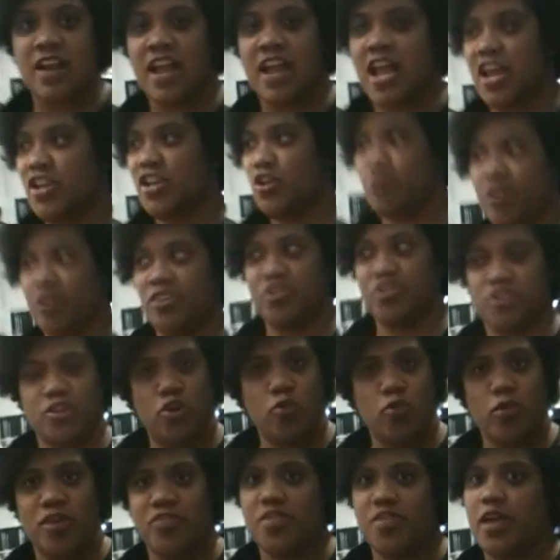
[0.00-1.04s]
And you can
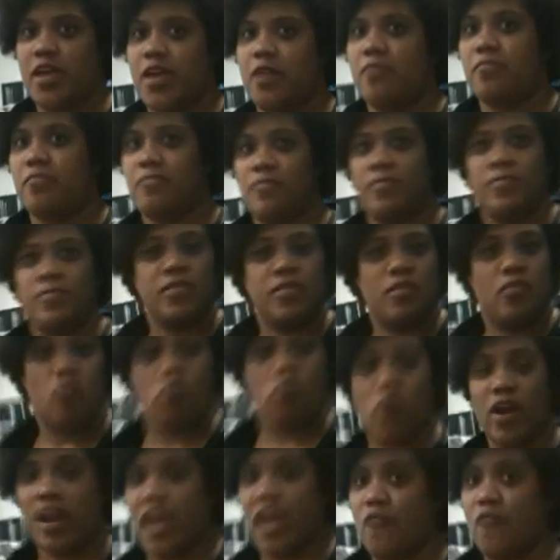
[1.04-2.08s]
do with it
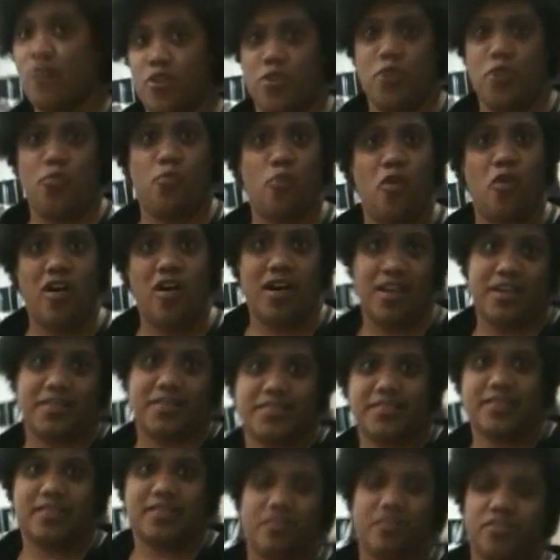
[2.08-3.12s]
whatever you want.
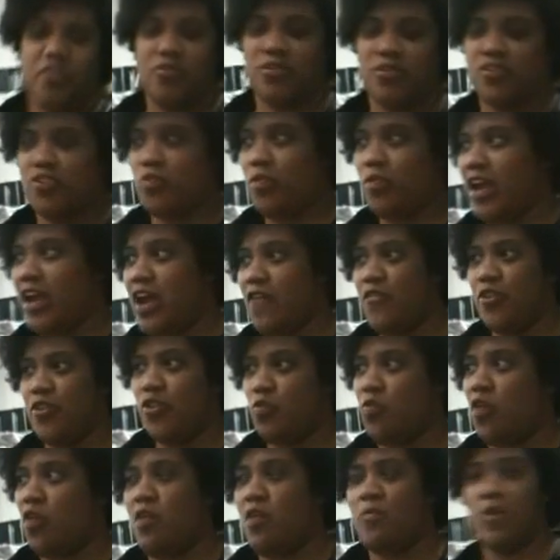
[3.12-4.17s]
You can do whatever
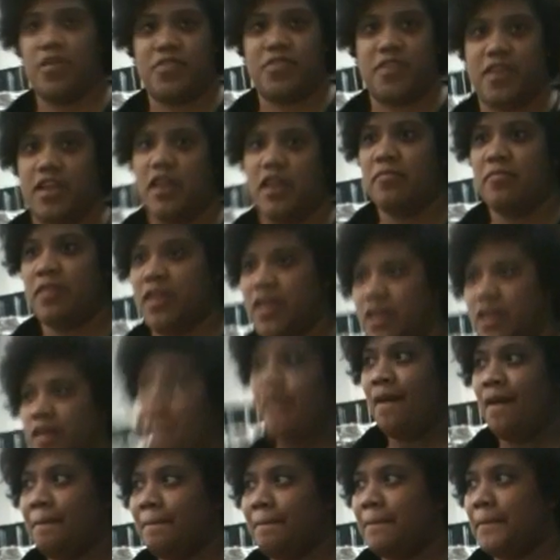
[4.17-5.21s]
you want with it. I mean,
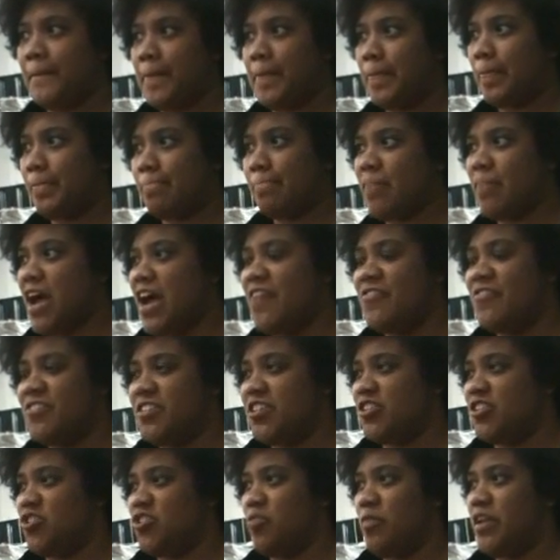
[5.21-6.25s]
I've
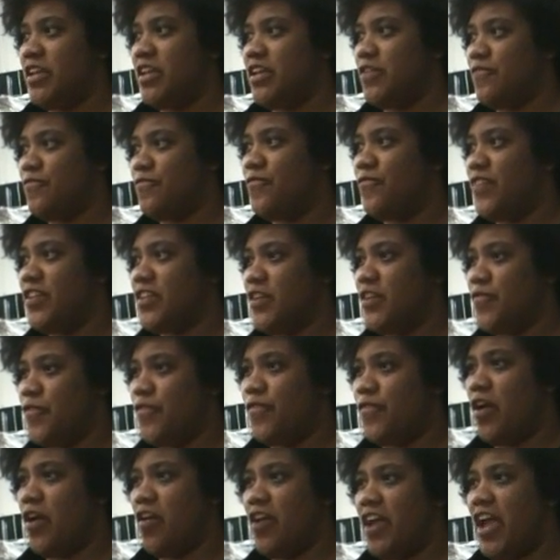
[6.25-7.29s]
seen so many
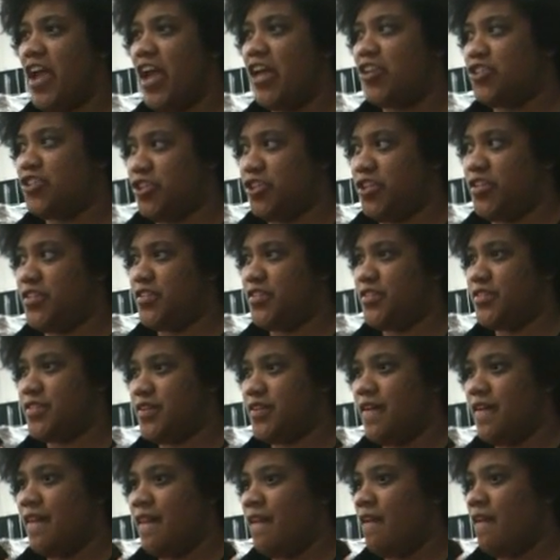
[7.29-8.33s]
different variations
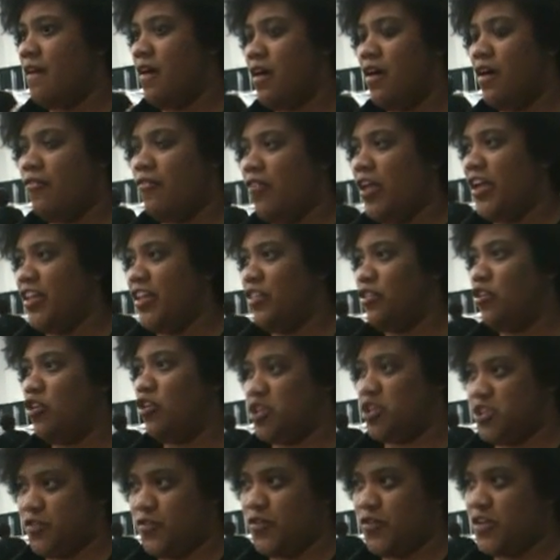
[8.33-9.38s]
of like
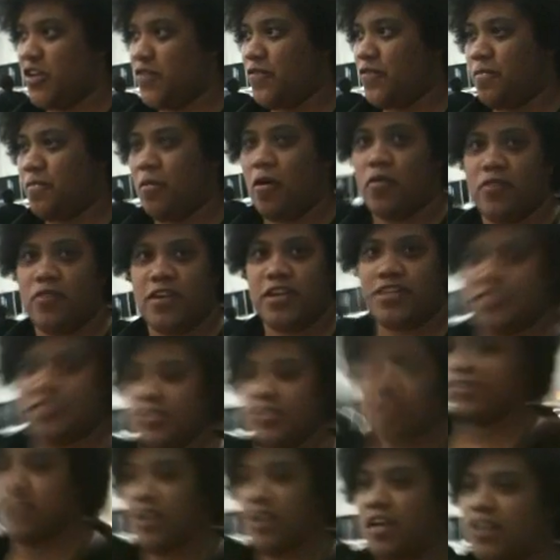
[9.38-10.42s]
looks for different ponies
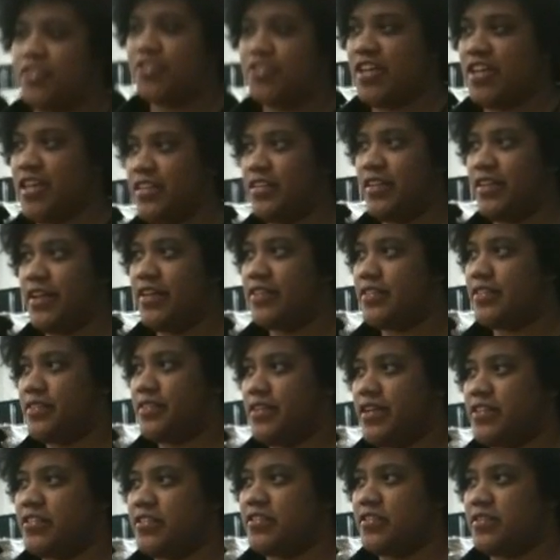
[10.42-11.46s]
and such that it's
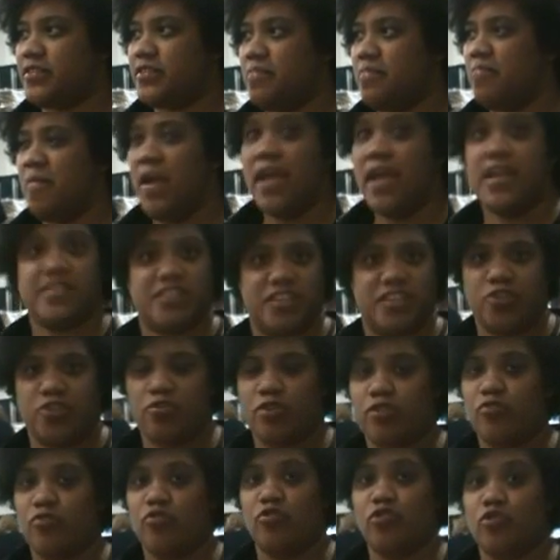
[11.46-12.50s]
amazing.
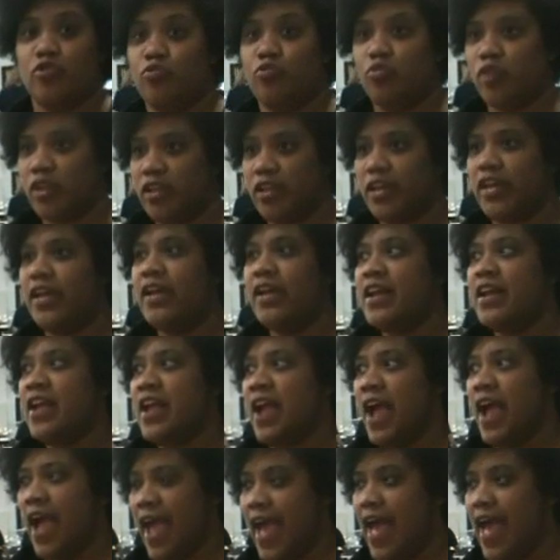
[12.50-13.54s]
You can really
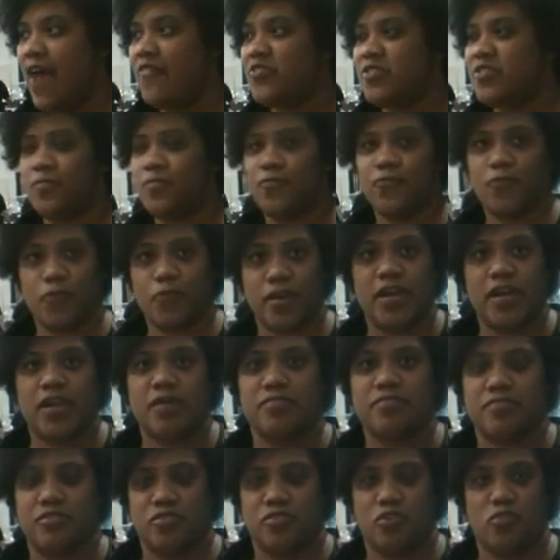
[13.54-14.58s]
have some
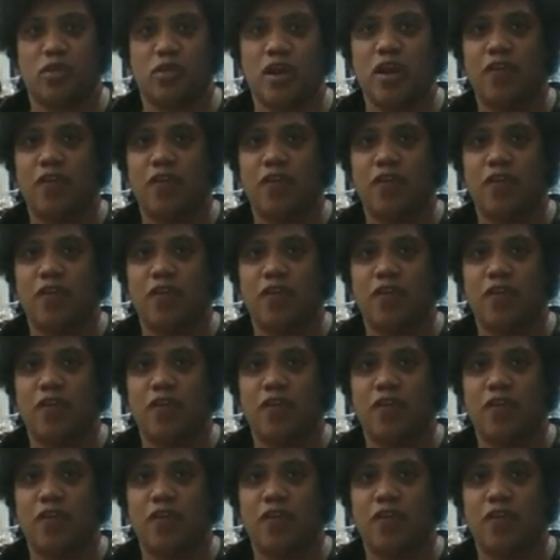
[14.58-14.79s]
freedom to do